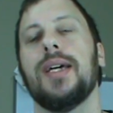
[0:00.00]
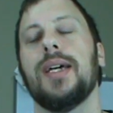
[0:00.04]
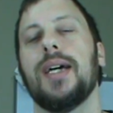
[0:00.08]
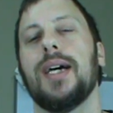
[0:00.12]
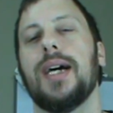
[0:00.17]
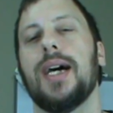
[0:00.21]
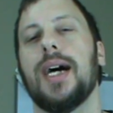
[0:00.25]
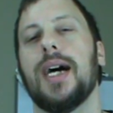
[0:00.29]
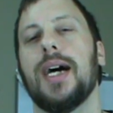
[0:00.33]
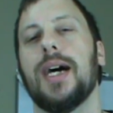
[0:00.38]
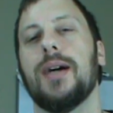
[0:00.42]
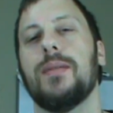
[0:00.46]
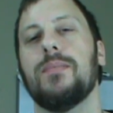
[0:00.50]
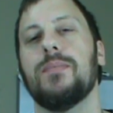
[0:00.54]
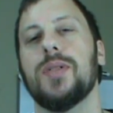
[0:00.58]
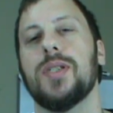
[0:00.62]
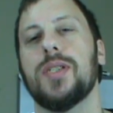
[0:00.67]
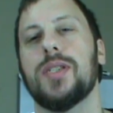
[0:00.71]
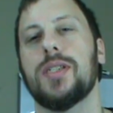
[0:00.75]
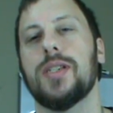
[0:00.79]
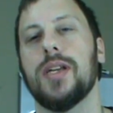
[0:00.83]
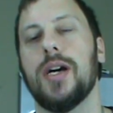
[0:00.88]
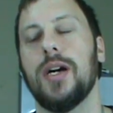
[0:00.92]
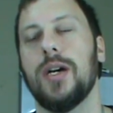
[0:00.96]

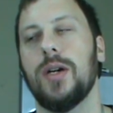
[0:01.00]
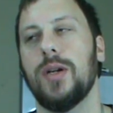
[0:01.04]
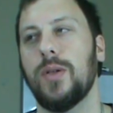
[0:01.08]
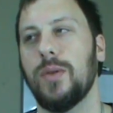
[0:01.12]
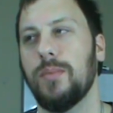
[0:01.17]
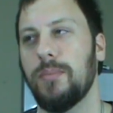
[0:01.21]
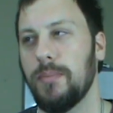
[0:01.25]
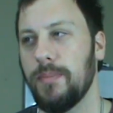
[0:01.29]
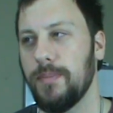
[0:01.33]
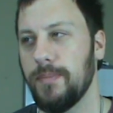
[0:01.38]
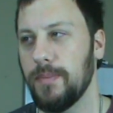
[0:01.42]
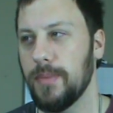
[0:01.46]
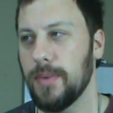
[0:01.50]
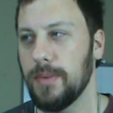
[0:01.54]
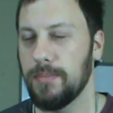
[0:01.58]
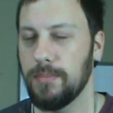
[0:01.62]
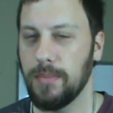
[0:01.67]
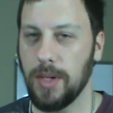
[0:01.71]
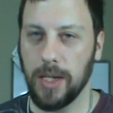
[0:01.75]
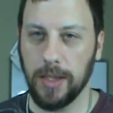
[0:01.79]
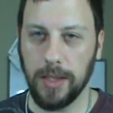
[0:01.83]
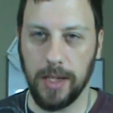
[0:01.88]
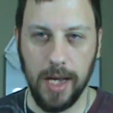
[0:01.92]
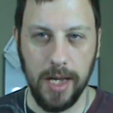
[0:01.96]
So
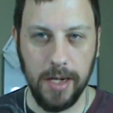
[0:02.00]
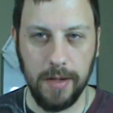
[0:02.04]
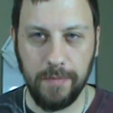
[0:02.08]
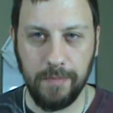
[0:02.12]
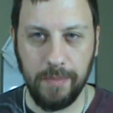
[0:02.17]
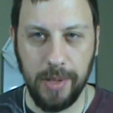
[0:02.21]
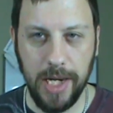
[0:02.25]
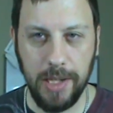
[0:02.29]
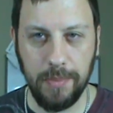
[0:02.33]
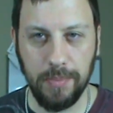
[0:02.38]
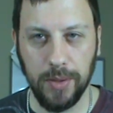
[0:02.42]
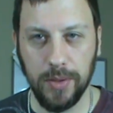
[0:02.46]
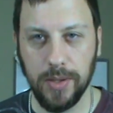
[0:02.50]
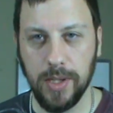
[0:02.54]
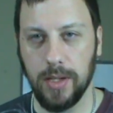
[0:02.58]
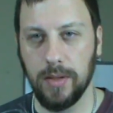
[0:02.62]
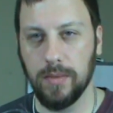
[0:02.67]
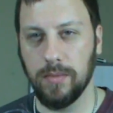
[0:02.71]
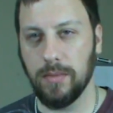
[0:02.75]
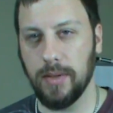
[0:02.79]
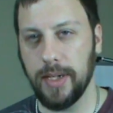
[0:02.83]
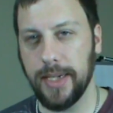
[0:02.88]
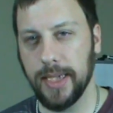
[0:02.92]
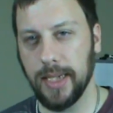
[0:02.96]
a lot of people
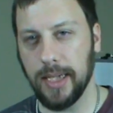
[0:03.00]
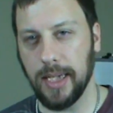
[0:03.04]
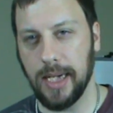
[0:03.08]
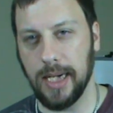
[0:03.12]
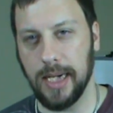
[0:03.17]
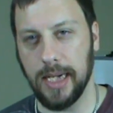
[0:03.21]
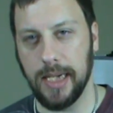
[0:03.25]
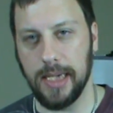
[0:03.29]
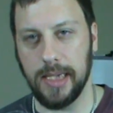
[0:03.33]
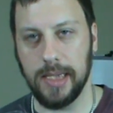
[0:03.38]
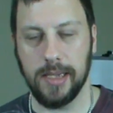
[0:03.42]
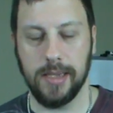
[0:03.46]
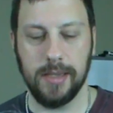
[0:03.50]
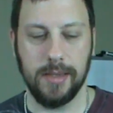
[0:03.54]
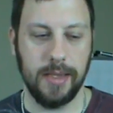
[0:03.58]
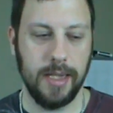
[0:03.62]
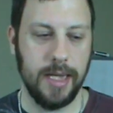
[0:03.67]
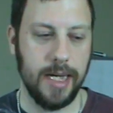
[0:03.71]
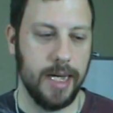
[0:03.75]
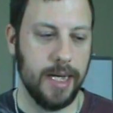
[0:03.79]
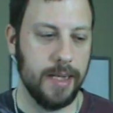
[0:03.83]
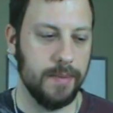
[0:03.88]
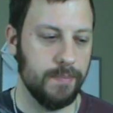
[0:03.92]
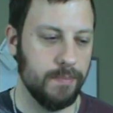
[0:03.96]
don't realize
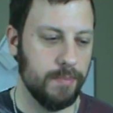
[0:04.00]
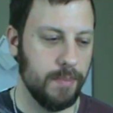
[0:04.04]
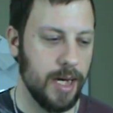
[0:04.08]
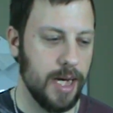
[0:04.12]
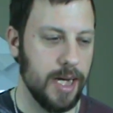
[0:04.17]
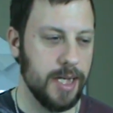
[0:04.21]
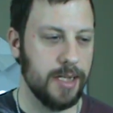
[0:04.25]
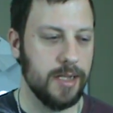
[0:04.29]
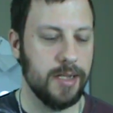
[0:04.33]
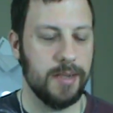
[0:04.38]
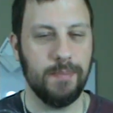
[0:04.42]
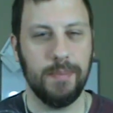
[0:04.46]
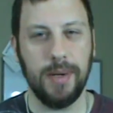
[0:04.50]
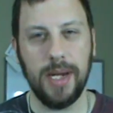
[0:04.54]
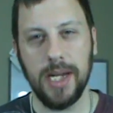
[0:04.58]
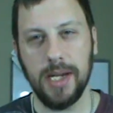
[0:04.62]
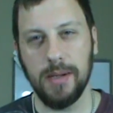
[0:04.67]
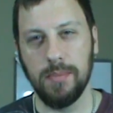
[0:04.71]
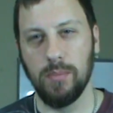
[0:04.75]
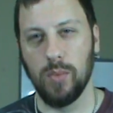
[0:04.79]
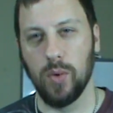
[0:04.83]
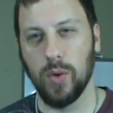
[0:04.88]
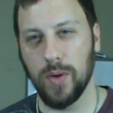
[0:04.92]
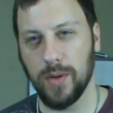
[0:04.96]
that I
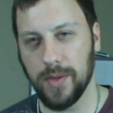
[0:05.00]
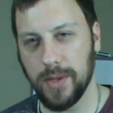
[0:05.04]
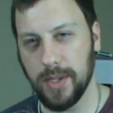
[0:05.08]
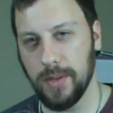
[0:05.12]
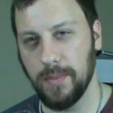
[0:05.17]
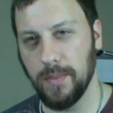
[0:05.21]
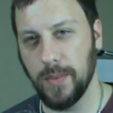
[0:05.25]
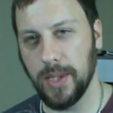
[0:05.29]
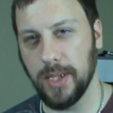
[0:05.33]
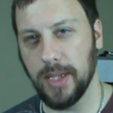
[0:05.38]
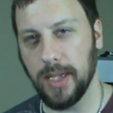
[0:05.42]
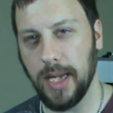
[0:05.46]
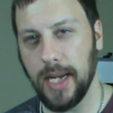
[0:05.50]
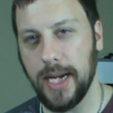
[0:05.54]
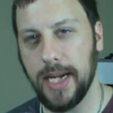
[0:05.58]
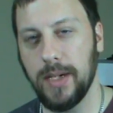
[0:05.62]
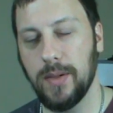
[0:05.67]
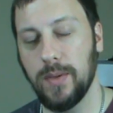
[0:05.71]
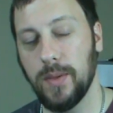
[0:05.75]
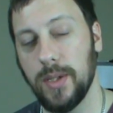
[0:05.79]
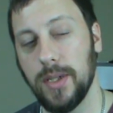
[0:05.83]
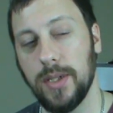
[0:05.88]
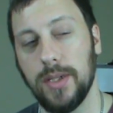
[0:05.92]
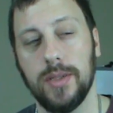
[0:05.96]
speak more than one
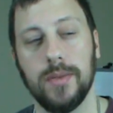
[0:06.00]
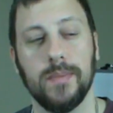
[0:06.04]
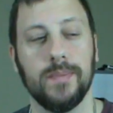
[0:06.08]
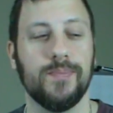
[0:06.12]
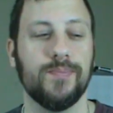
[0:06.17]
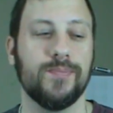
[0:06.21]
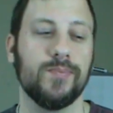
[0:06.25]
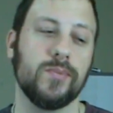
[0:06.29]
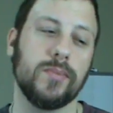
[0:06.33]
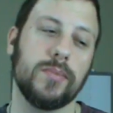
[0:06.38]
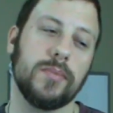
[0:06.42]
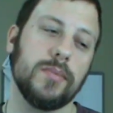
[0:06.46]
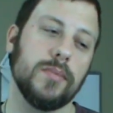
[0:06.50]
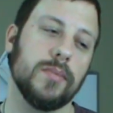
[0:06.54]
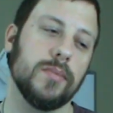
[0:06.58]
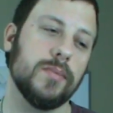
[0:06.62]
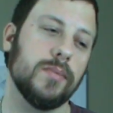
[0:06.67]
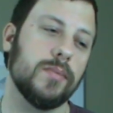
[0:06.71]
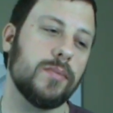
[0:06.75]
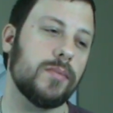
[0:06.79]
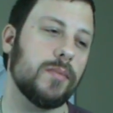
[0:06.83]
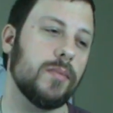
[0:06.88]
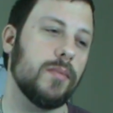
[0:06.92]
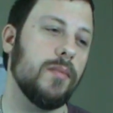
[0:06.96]
language,
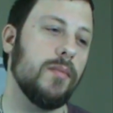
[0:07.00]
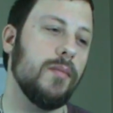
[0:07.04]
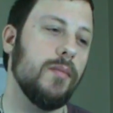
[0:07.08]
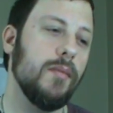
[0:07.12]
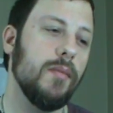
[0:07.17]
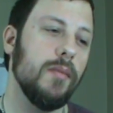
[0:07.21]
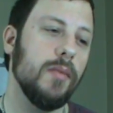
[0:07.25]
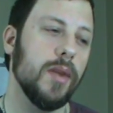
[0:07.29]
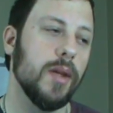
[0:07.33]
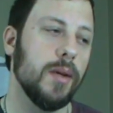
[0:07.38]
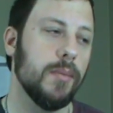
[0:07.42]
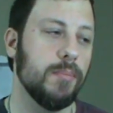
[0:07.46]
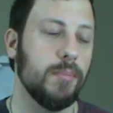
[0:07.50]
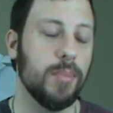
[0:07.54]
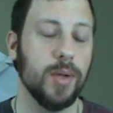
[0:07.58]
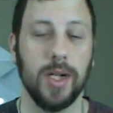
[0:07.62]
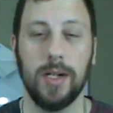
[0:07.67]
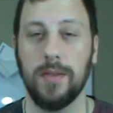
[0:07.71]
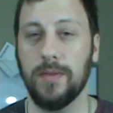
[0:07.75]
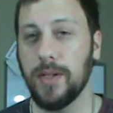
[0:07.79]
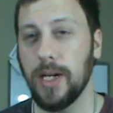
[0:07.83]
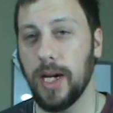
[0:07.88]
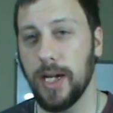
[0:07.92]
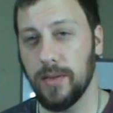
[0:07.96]
but
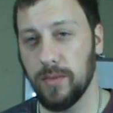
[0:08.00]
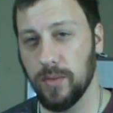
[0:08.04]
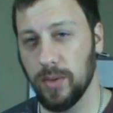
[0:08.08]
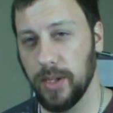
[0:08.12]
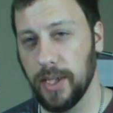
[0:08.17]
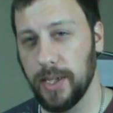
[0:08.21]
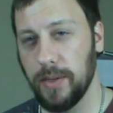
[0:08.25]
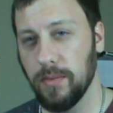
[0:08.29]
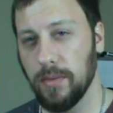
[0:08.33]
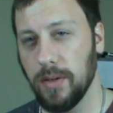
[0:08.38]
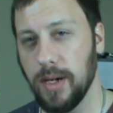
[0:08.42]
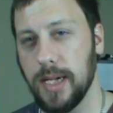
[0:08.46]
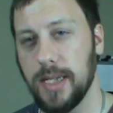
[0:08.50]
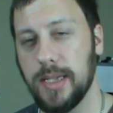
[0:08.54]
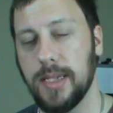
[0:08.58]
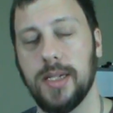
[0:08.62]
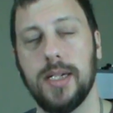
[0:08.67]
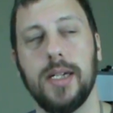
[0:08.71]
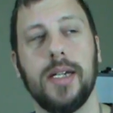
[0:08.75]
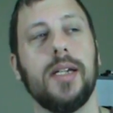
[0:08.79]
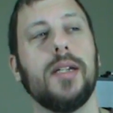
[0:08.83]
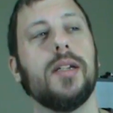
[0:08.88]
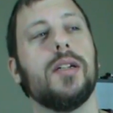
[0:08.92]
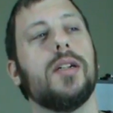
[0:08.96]
I've gotten really
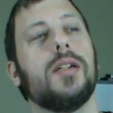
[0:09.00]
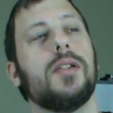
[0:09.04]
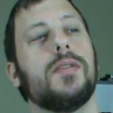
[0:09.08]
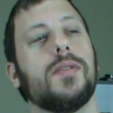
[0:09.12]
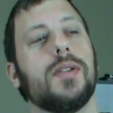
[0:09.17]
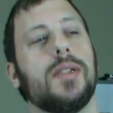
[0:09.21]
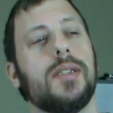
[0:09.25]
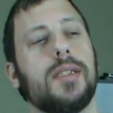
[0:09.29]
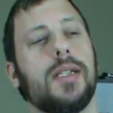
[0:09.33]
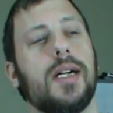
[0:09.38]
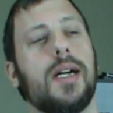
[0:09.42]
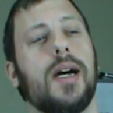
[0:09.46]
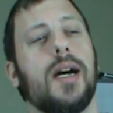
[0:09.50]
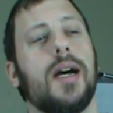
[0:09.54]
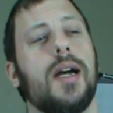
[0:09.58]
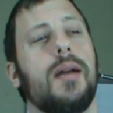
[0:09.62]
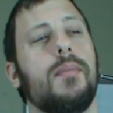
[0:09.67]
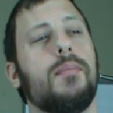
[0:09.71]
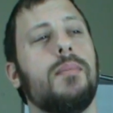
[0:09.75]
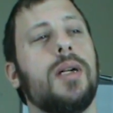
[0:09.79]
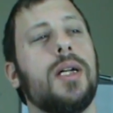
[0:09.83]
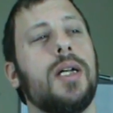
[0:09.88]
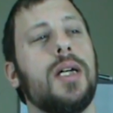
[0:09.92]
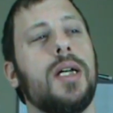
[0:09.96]
rusty over
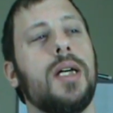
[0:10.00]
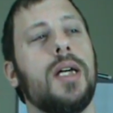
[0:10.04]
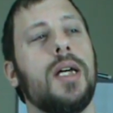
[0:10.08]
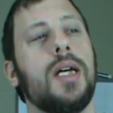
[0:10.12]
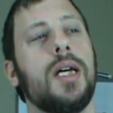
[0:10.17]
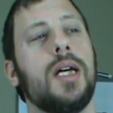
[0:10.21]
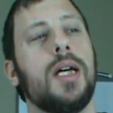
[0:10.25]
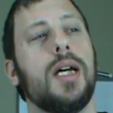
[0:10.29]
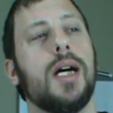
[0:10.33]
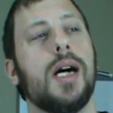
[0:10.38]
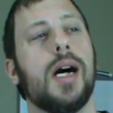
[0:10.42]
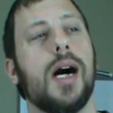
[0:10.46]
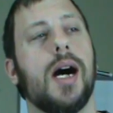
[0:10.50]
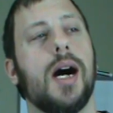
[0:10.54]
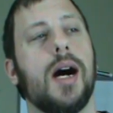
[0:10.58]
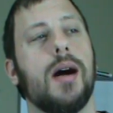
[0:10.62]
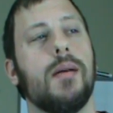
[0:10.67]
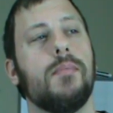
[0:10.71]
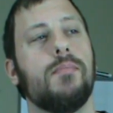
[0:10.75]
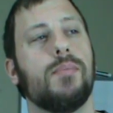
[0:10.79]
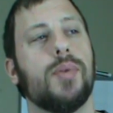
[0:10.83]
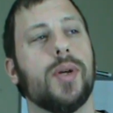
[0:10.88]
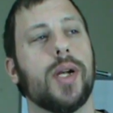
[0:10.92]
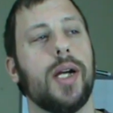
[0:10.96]
time.
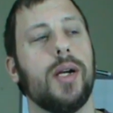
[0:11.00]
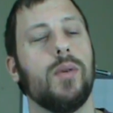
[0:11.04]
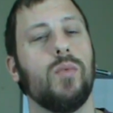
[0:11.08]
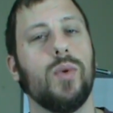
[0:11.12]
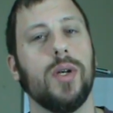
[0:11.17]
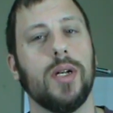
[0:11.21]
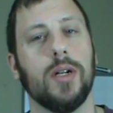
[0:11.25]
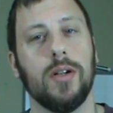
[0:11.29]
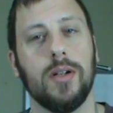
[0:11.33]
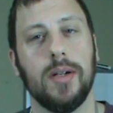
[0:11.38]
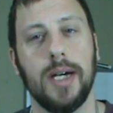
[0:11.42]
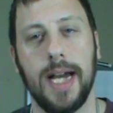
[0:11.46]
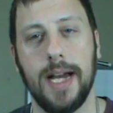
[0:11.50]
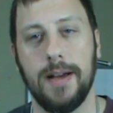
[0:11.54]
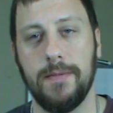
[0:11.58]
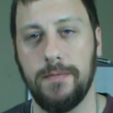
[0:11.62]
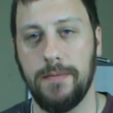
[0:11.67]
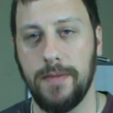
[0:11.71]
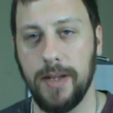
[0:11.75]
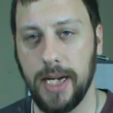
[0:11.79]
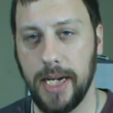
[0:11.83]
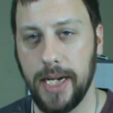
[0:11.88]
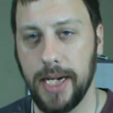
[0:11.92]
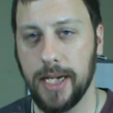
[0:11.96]
But I will have
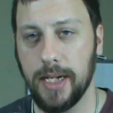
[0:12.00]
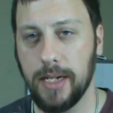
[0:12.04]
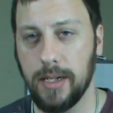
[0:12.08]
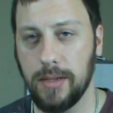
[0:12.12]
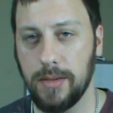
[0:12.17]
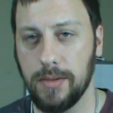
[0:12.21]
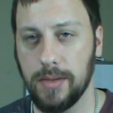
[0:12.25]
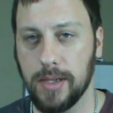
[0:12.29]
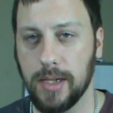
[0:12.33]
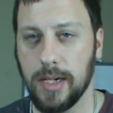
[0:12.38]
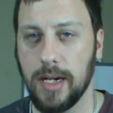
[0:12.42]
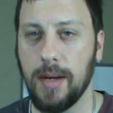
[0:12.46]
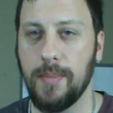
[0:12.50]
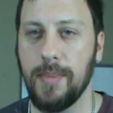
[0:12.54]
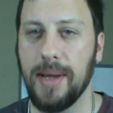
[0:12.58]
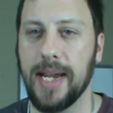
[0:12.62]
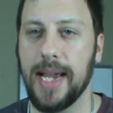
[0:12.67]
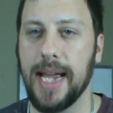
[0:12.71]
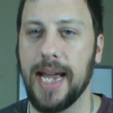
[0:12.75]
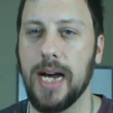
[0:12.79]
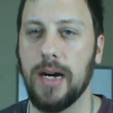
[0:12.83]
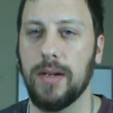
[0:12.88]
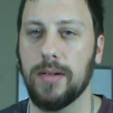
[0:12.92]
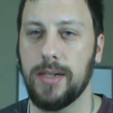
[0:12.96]
videos coming
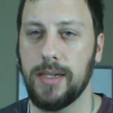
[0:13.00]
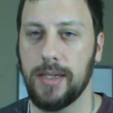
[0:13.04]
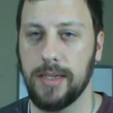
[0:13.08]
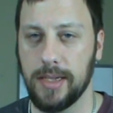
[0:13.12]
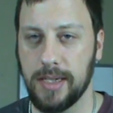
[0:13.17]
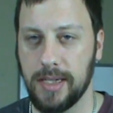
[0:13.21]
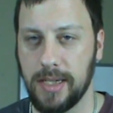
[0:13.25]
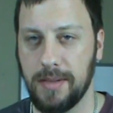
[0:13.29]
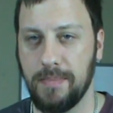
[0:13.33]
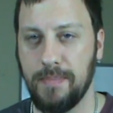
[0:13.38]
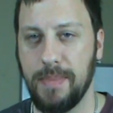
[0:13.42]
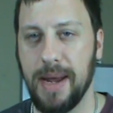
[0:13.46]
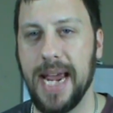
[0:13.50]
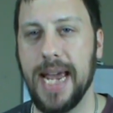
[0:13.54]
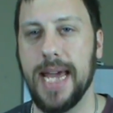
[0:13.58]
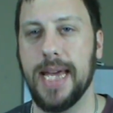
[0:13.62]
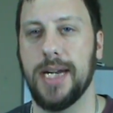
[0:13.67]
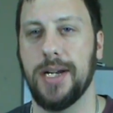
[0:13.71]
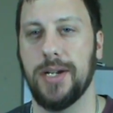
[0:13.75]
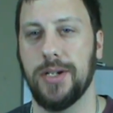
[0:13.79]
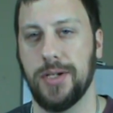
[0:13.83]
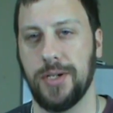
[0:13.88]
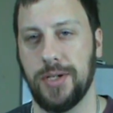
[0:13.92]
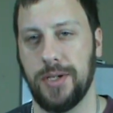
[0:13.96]
out in
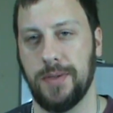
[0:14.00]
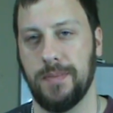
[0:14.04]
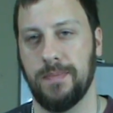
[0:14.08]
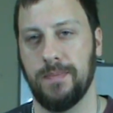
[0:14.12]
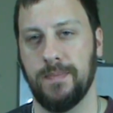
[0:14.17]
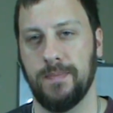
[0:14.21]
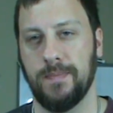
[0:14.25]
Spanish.